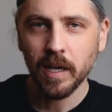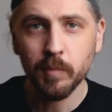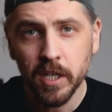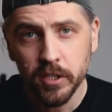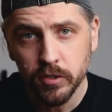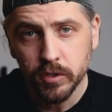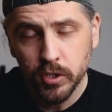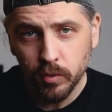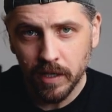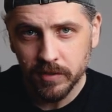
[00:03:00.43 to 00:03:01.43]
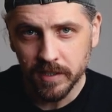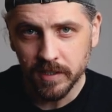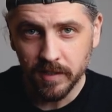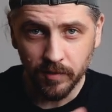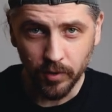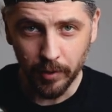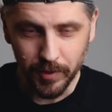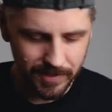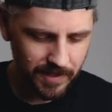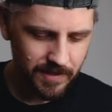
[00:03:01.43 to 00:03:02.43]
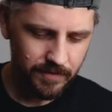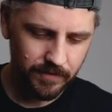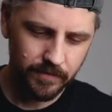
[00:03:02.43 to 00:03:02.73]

I'm gonna do two ounces of rye whiskey.